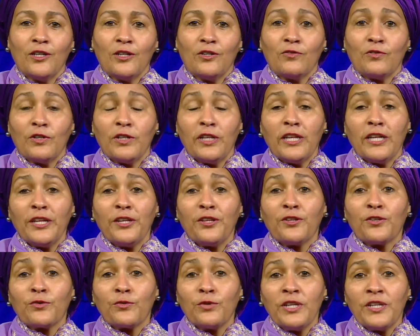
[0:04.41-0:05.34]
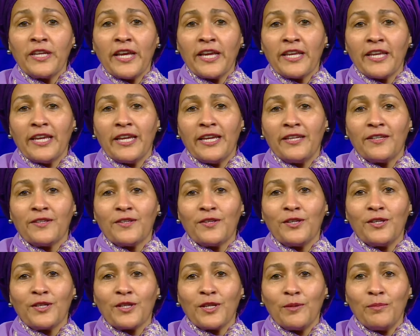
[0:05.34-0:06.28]
for nearly three decades,
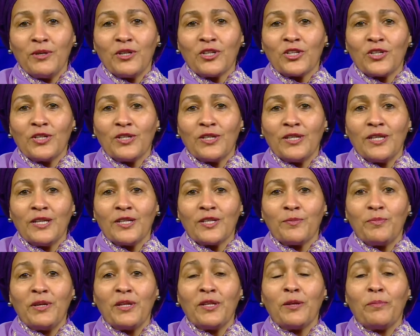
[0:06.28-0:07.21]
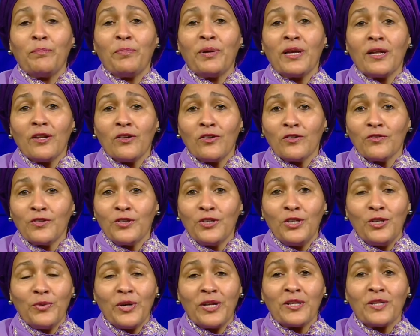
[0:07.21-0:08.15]
this commission has been the pillar of
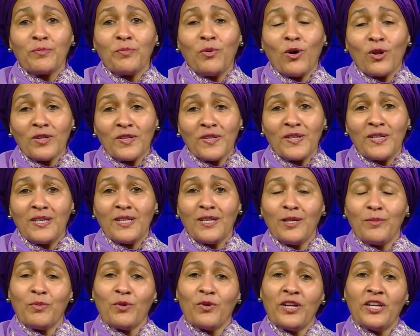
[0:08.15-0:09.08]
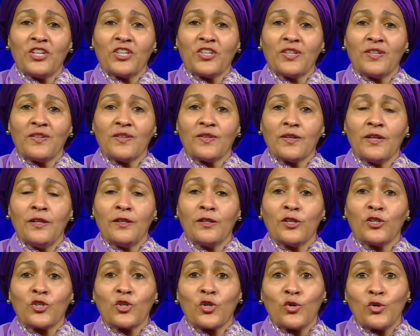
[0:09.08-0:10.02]
the UN's policy deliberations in
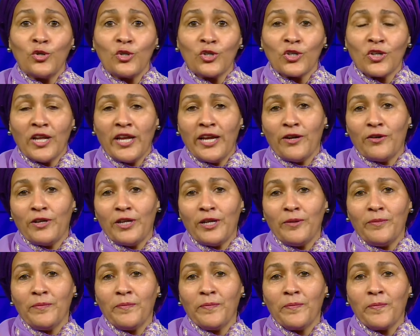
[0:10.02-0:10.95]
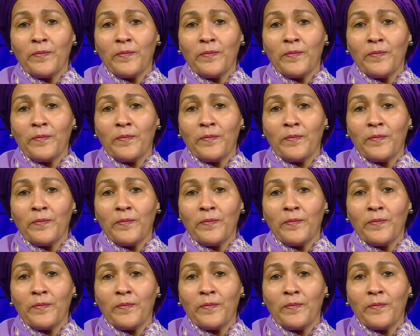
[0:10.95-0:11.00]
this crucial area.